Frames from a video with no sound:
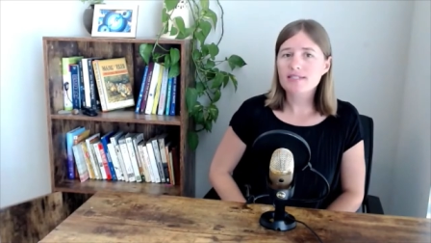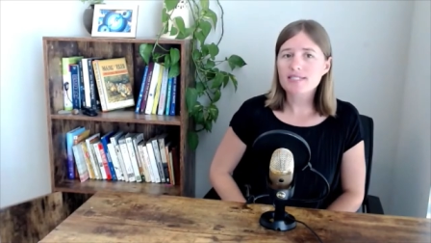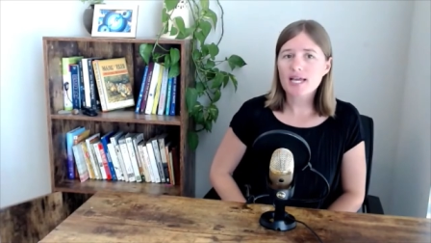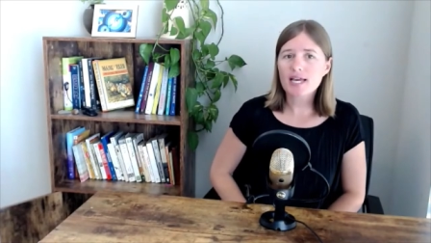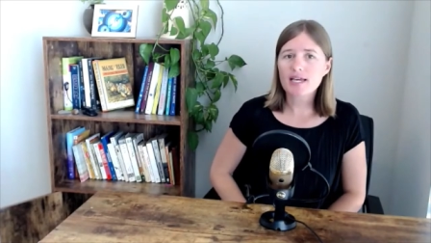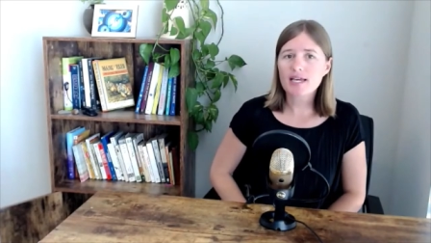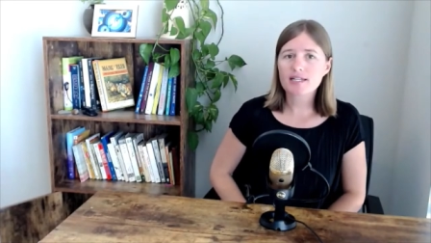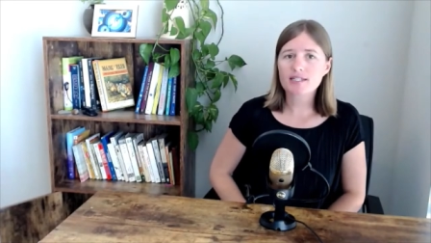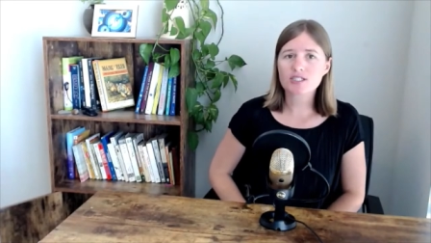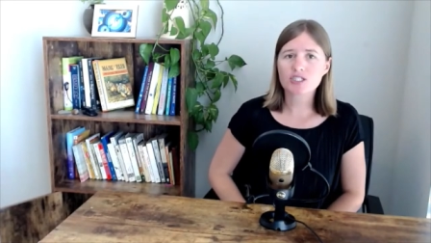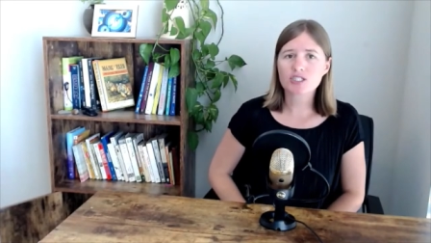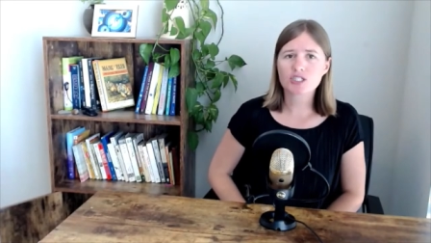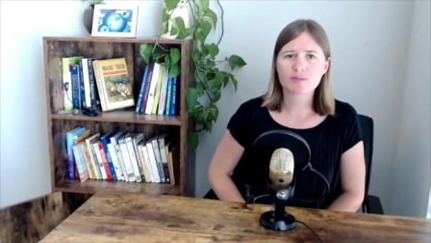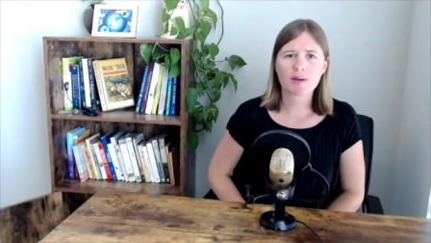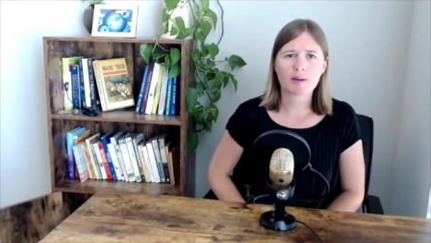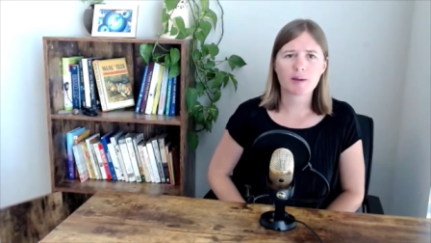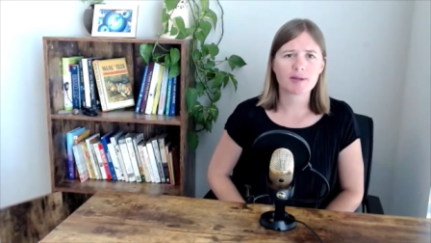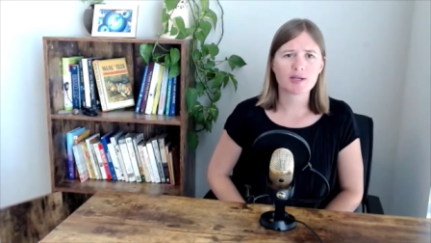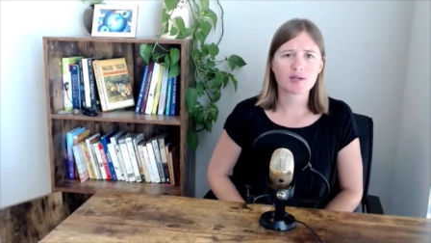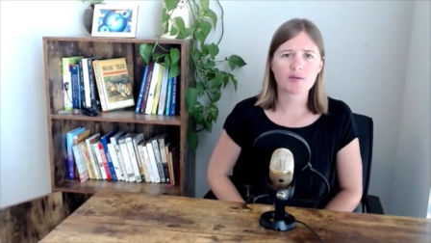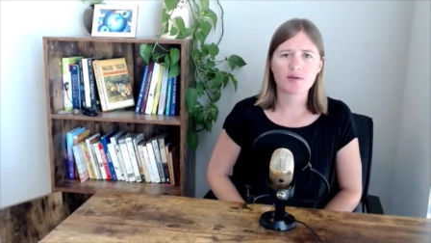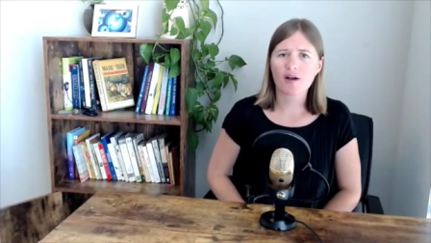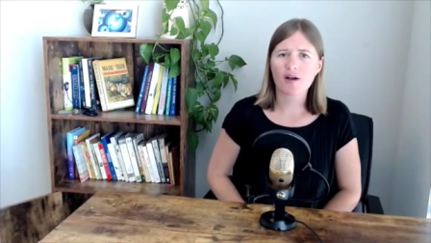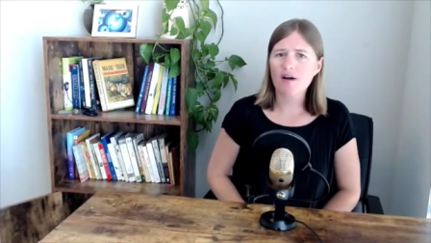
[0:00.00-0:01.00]
dates. She might
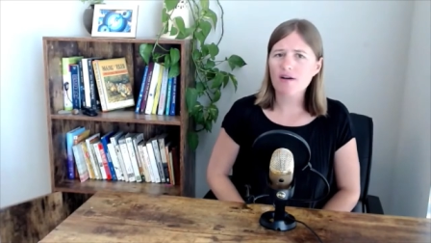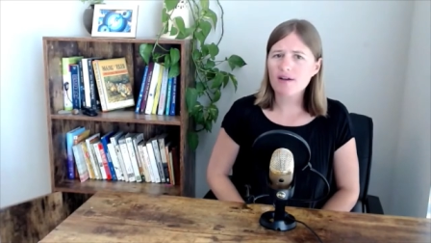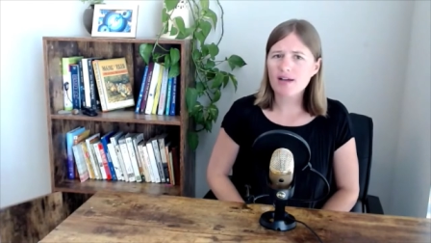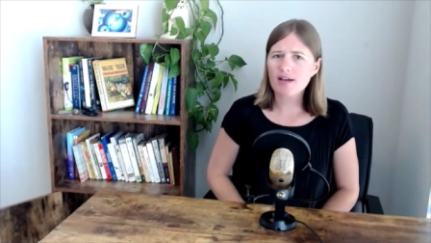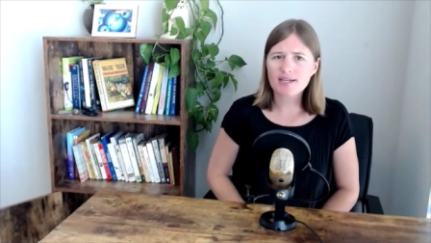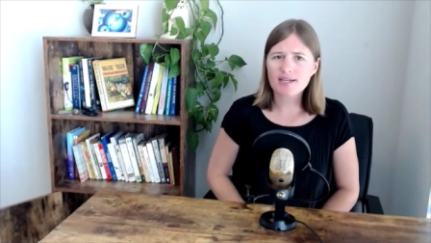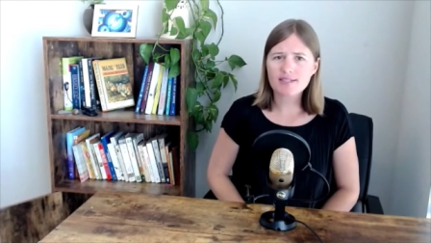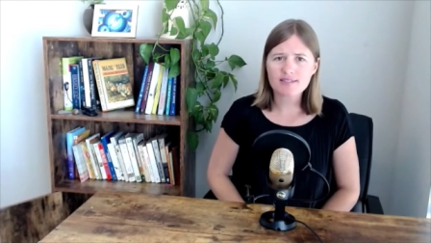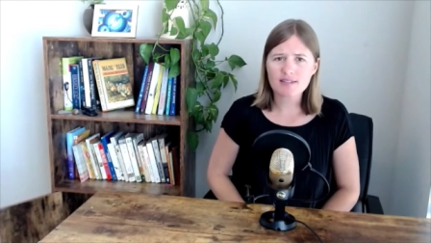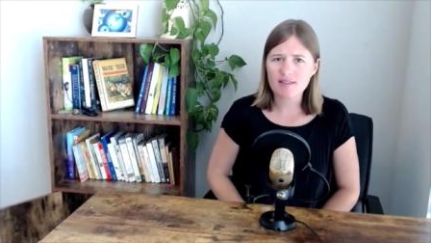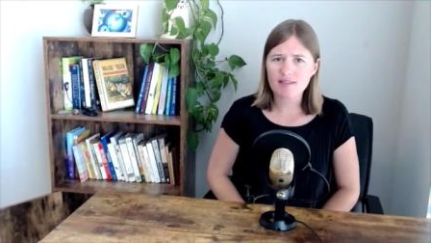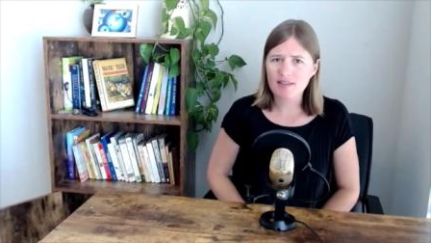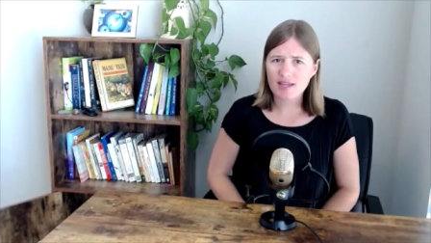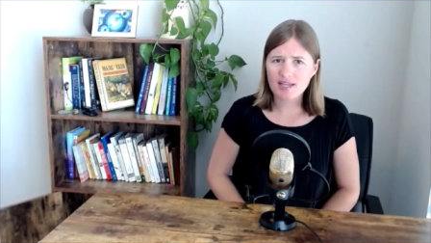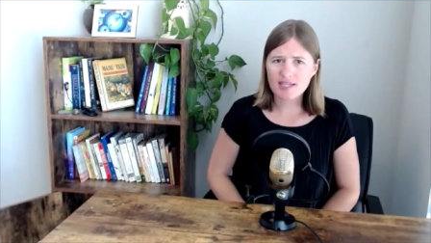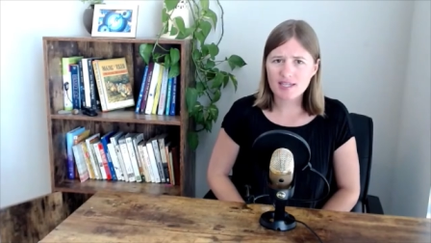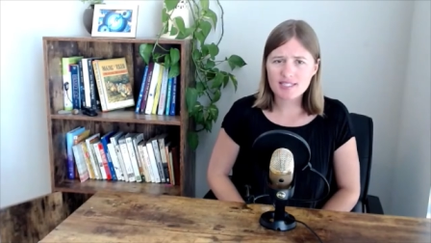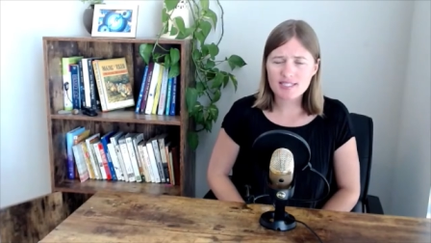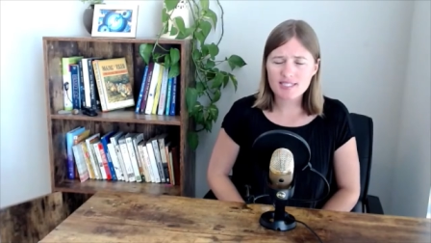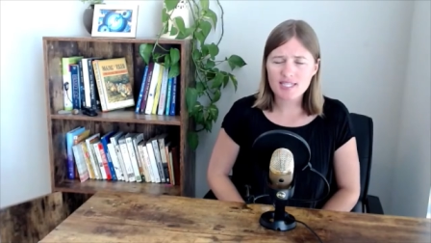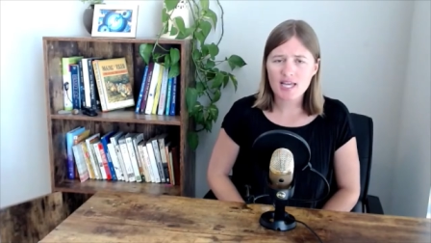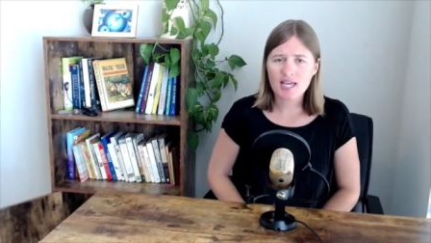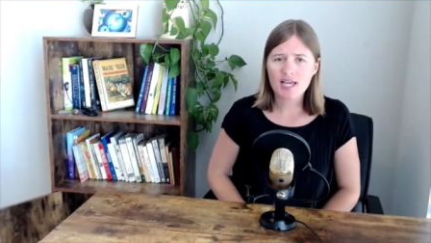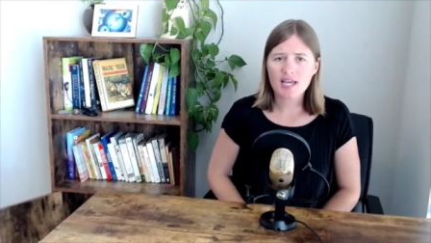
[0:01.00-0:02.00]
be doing all kinds of
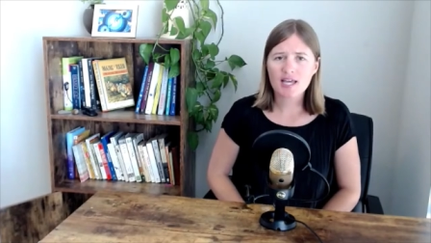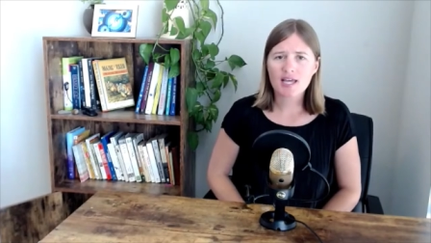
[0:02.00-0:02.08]
things.